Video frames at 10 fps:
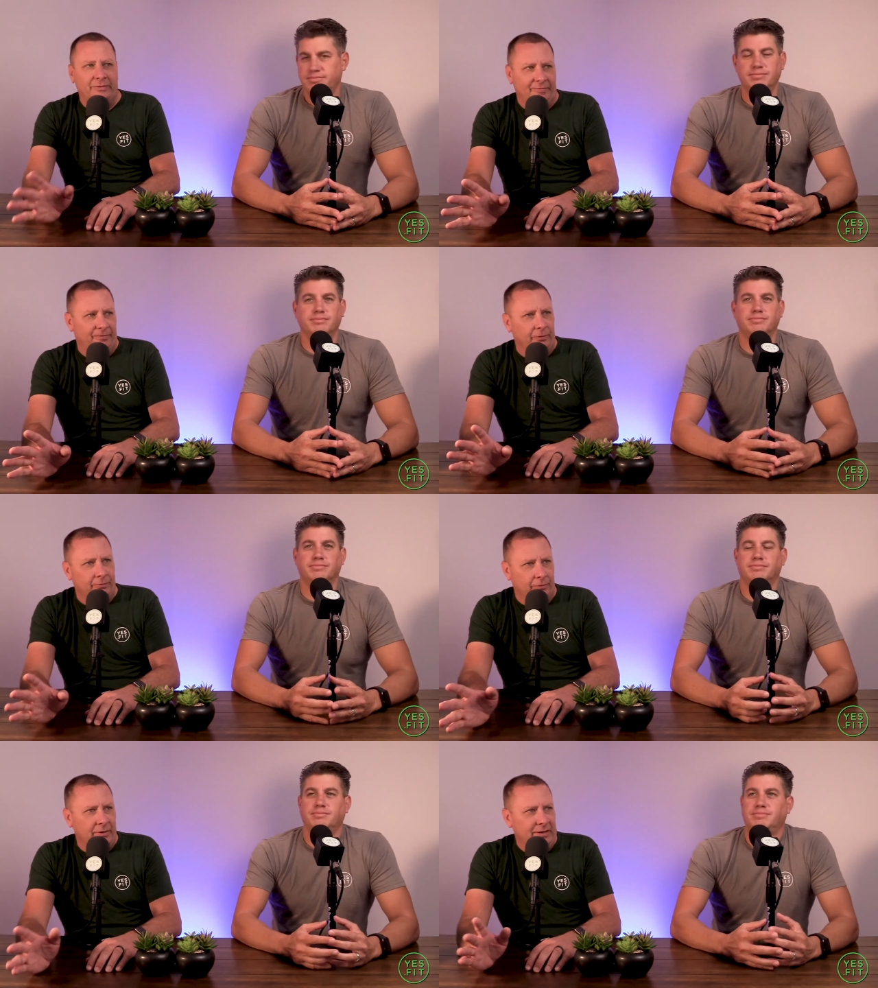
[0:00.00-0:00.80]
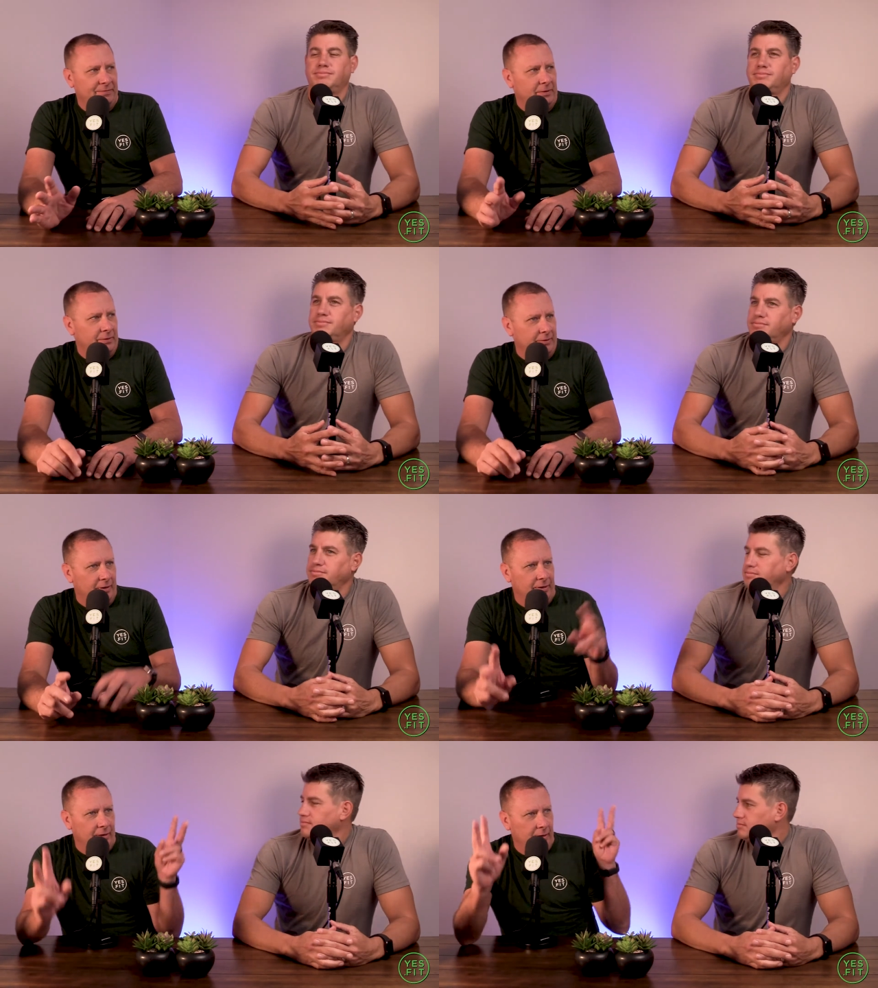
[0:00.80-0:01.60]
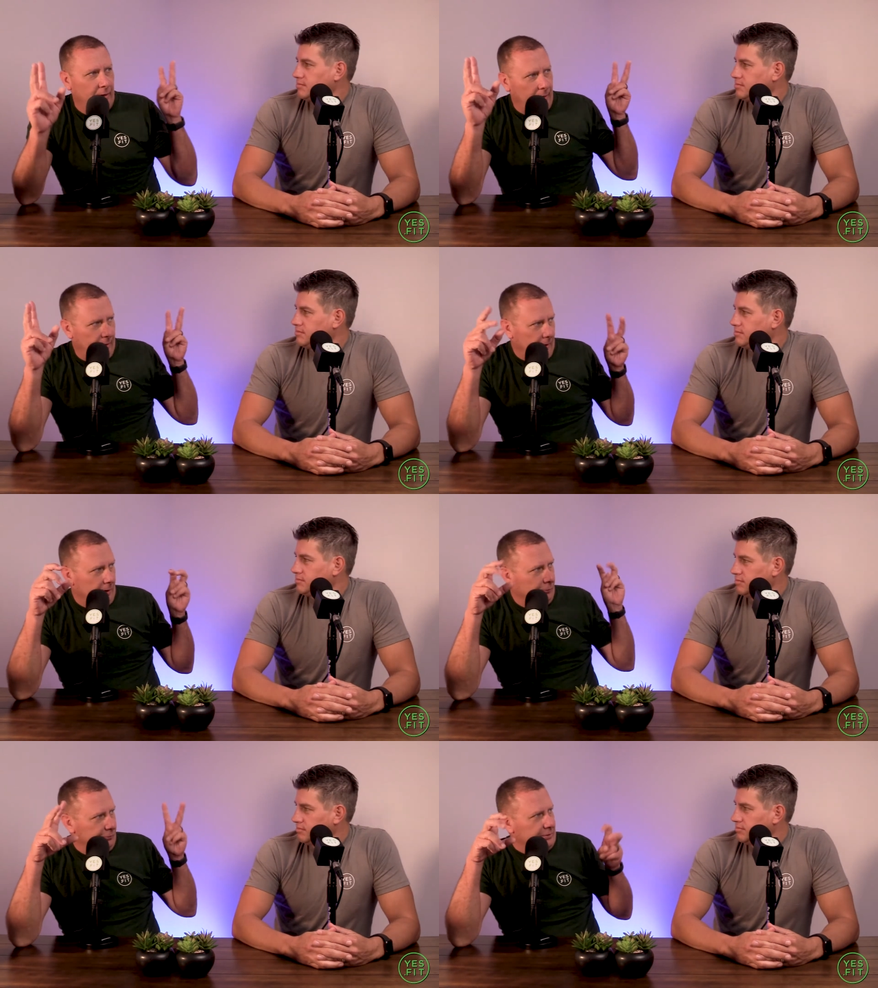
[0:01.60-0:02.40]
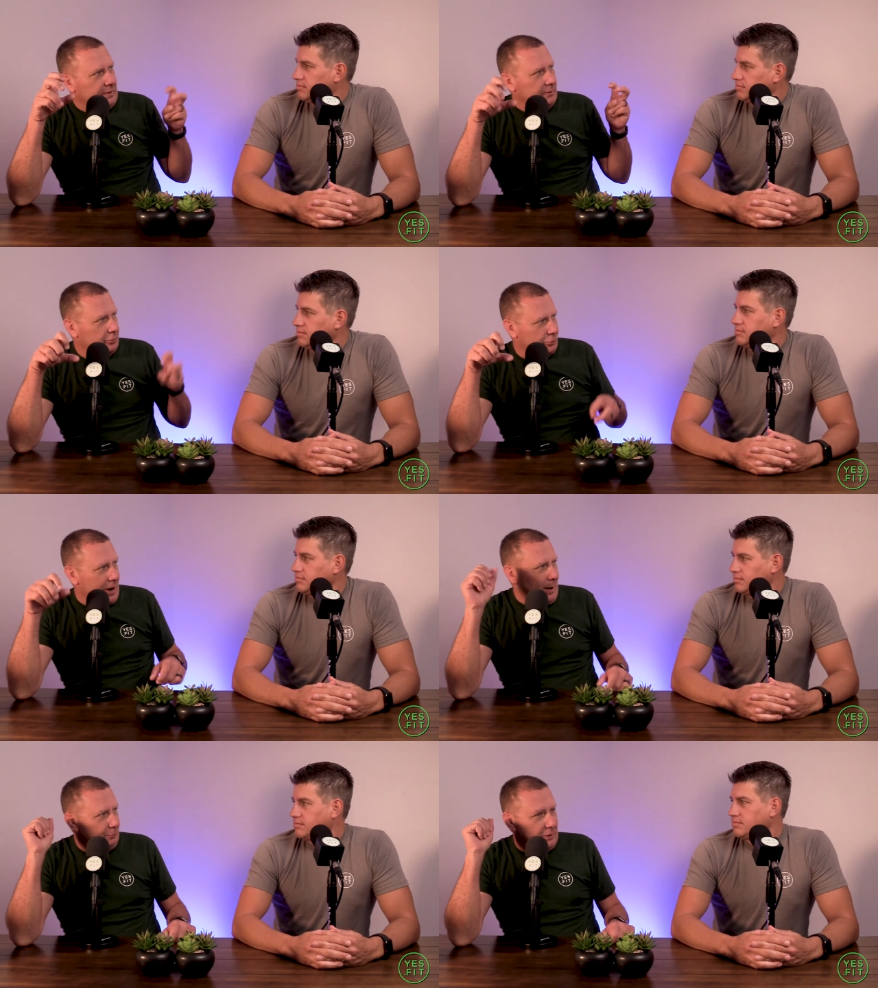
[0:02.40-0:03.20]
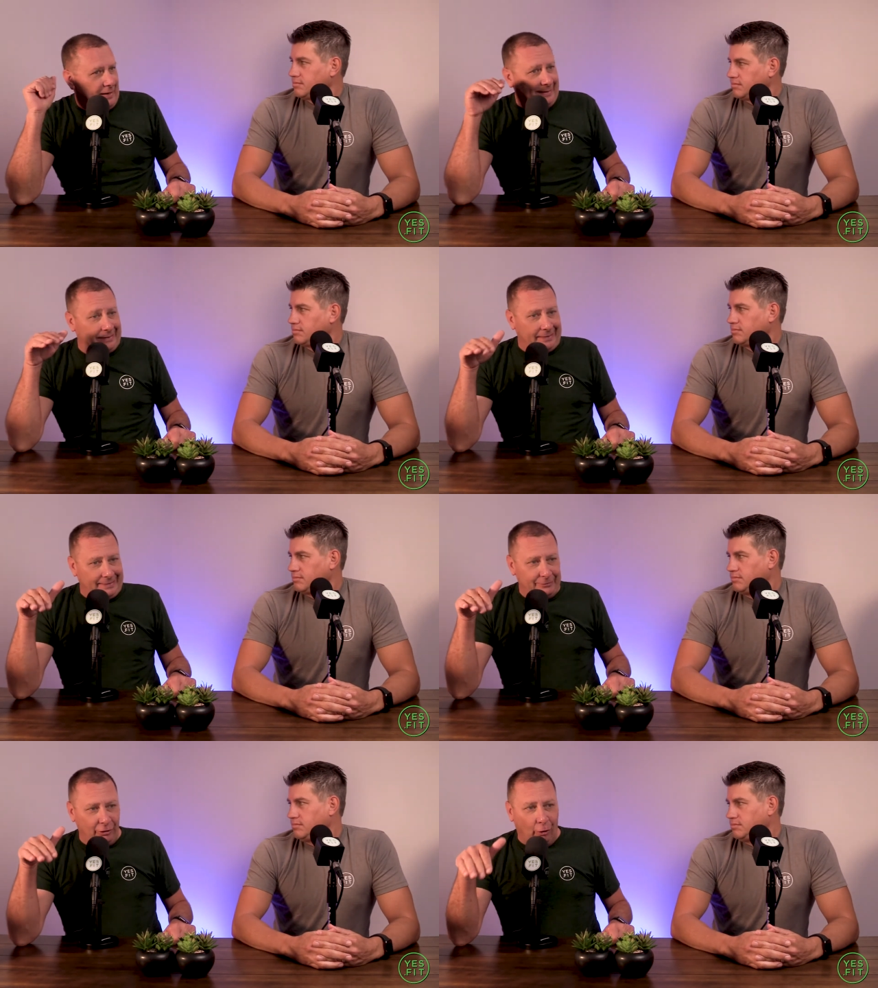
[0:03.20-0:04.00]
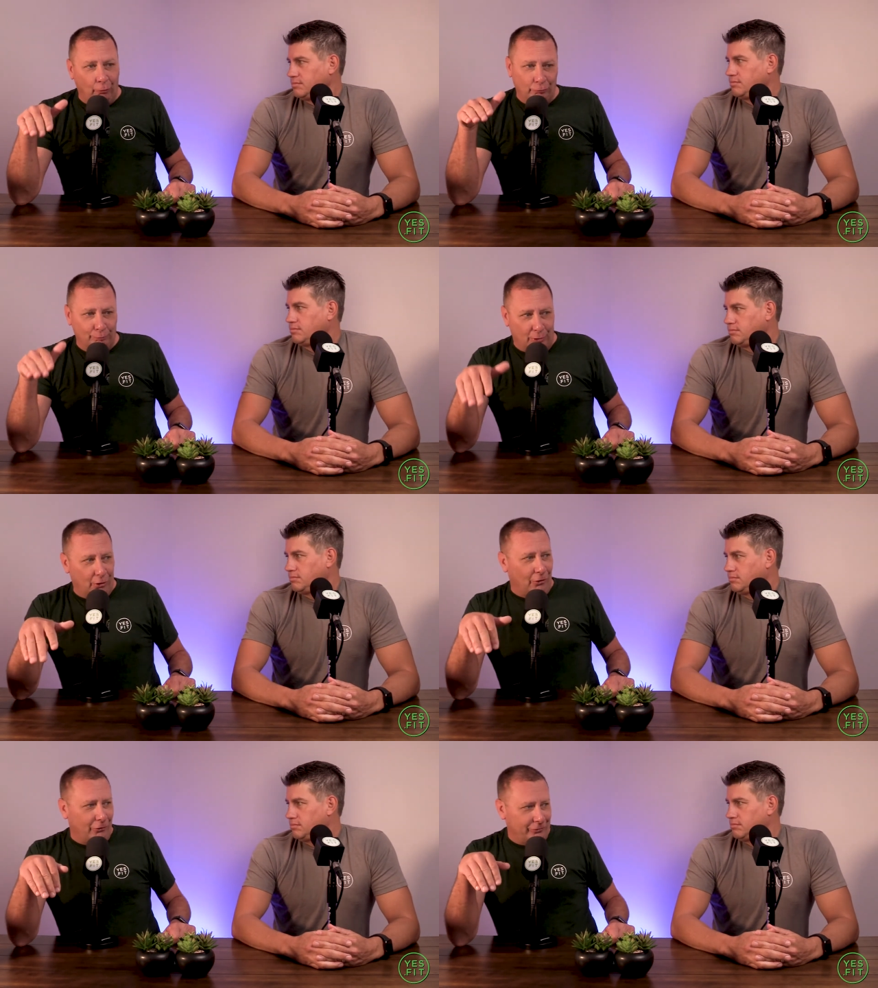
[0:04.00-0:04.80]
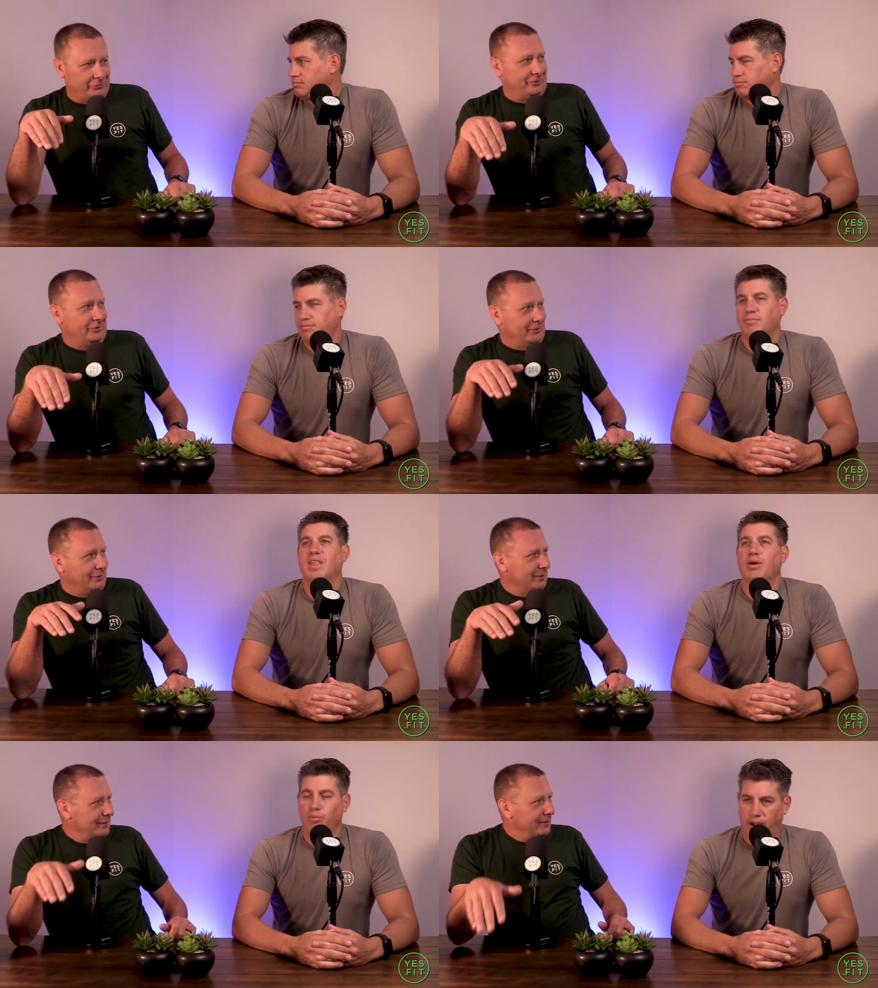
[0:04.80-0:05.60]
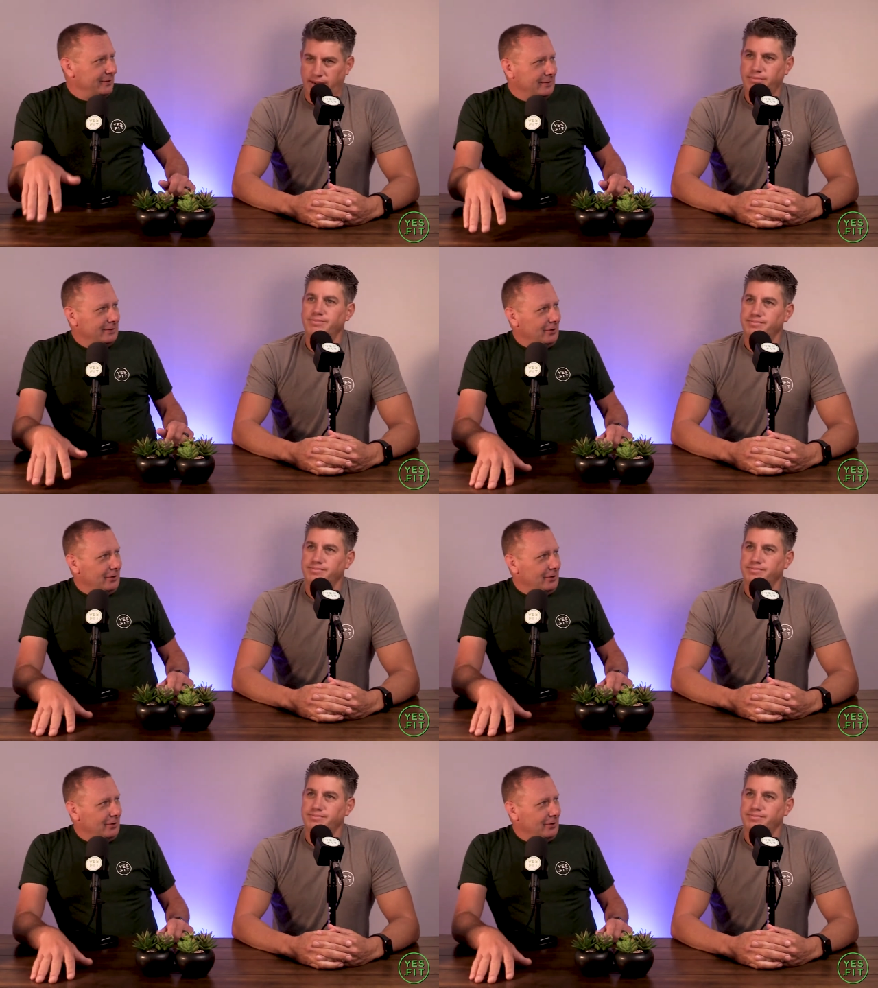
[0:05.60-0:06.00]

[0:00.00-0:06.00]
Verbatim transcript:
Speaker 1: step further, and even the healthy crap like ketone bars and right.